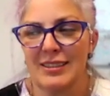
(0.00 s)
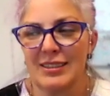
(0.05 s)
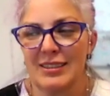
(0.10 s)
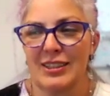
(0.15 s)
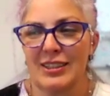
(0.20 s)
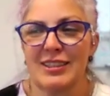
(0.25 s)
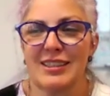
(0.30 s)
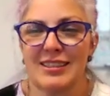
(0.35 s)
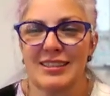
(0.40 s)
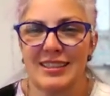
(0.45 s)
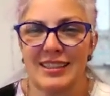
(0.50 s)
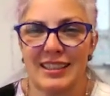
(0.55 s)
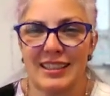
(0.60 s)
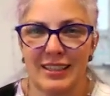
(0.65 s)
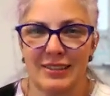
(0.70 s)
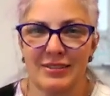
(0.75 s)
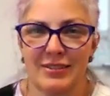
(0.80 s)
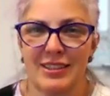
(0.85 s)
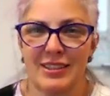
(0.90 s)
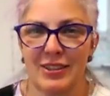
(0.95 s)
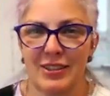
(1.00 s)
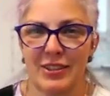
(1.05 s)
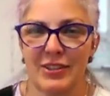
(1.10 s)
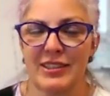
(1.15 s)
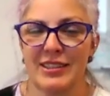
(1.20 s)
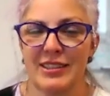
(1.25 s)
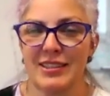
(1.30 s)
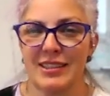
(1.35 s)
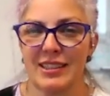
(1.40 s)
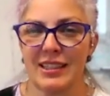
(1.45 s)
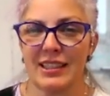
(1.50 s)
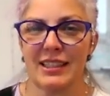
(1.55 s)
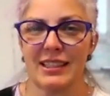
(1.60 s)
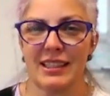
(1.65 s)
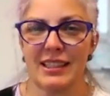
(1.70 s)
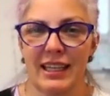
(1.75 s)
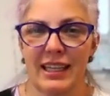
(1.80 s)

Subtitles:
long as the end result is done,